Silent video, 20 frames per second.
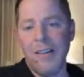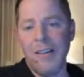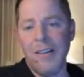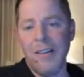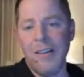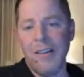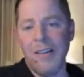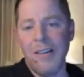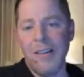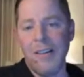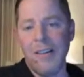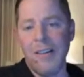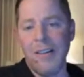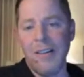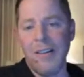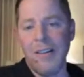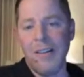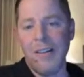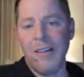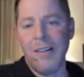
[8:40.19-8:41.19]
year
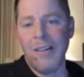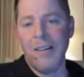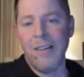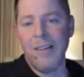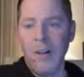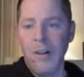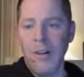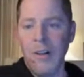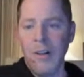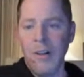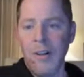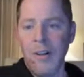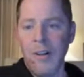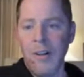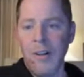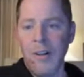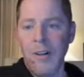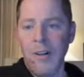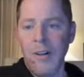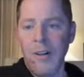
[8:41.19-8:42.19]
for pool
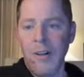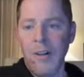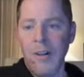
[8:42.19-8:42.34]
fans.